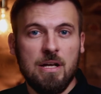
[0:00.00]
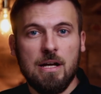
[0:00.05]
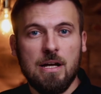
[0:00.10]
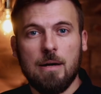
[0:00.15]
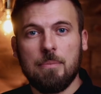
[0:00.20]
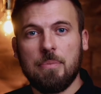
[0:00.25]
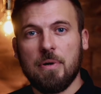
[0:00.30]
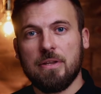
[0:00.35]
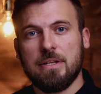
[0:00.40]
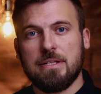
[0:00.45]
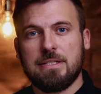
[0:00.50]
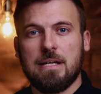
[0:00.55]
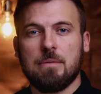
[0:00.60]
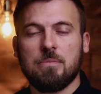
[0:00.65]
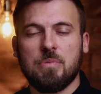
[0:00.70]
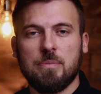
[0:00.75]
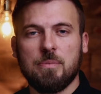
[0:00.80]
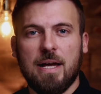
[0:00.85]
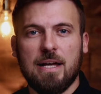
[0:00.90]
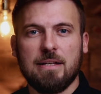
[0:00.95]
up on the
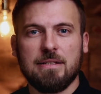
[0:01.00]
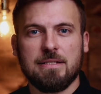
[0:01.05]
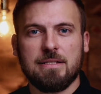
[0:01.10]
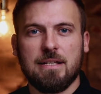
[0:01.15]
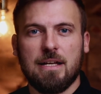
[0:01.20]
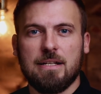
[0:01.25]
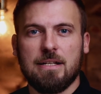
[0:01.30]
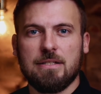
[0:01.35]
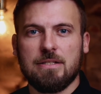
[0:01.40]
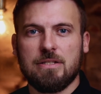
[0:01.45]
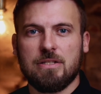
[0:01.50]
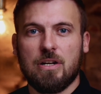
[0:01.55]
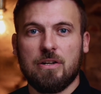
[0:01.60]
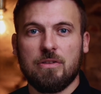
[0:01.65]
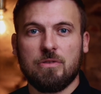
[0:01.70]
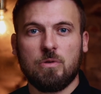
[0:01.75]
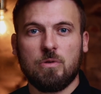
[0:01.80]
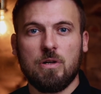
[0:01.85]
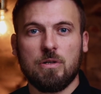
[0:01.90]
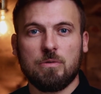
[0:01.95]
Temple Mount decided to
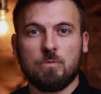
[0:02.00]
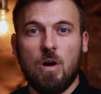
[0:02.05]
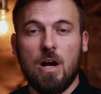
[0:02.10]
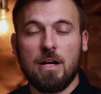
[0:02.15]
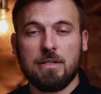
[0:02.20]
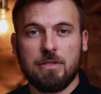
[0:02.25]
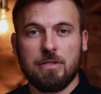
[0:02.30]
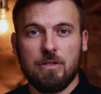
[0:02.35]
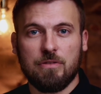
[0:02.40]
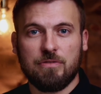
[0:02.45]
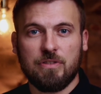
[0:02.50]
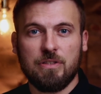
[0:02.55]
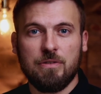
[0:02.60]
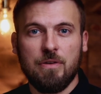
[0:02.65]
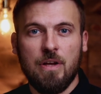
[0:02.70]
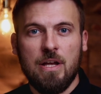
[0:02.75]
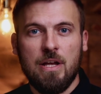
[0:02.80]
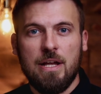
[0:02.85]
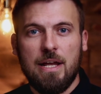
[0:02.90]
start throwing rocks over,